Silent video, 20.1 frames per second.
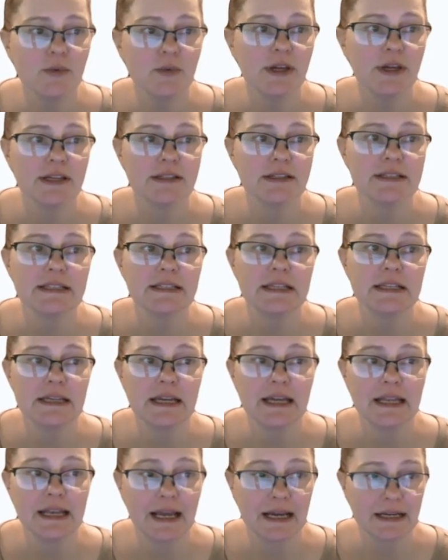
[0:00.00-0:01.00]
We can
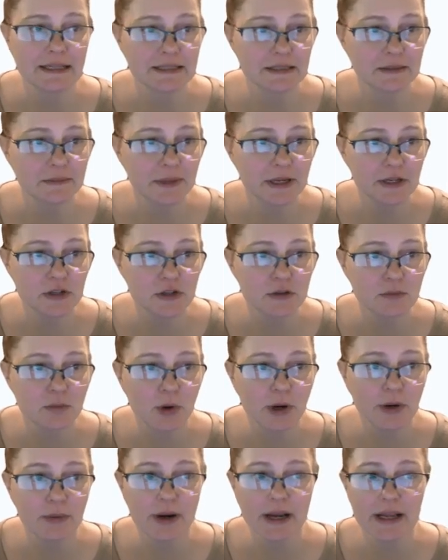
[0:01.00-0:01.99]
see an exclamation
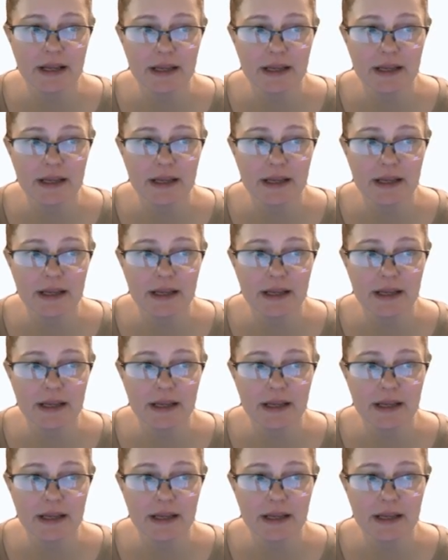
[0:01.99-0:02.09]
point